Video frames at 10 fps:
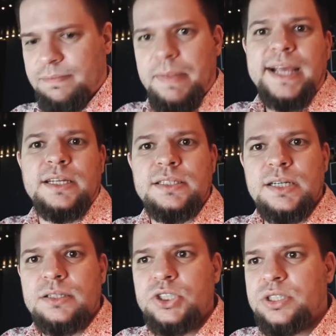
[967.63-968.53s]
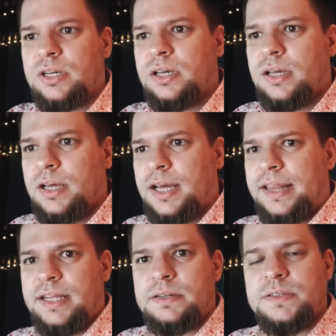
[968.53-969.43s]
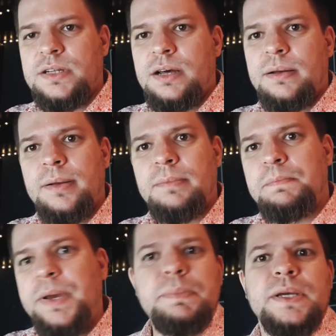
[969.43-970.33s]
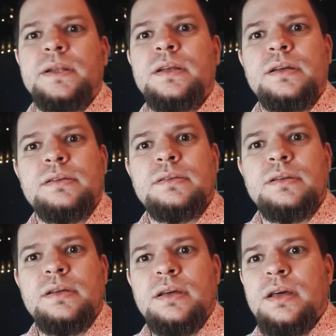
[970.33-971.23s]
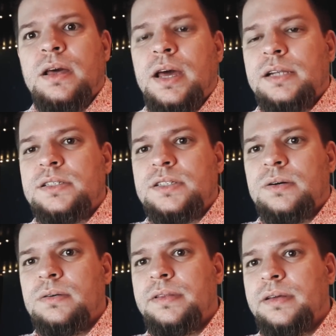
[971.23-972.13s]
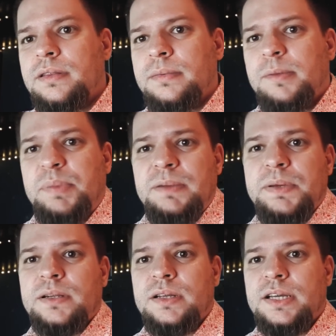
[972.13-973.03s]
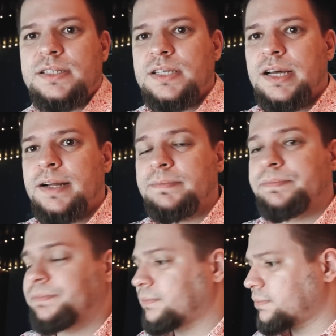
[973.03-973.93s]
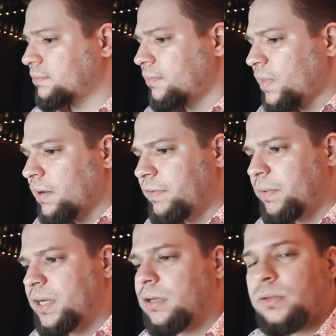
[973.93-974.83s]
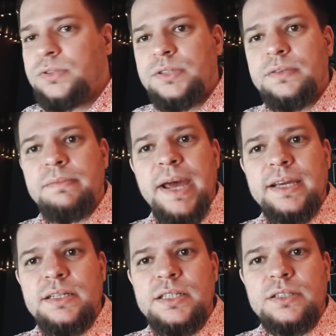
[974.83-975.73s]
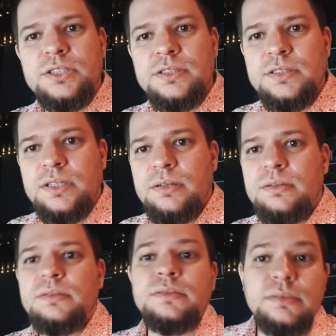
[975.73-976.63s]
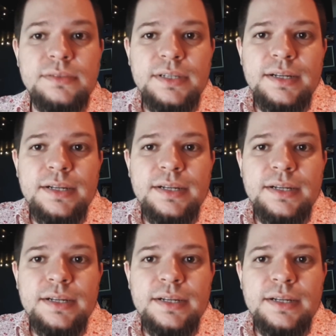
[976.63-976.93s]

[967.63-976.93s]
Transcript: Macintosh, and there's the Pippin. And so the Pippin is very close to the Macintosh, so